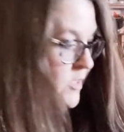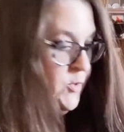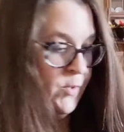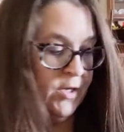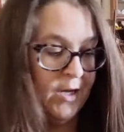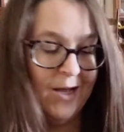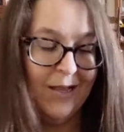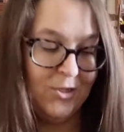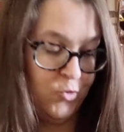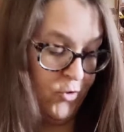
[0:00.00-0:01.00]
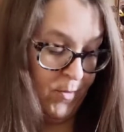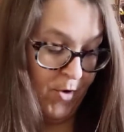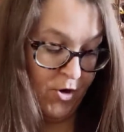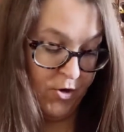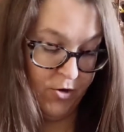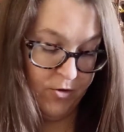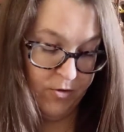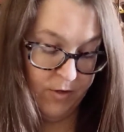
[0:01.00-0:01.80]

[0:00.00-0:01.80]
This one, I like Dorothy Parker.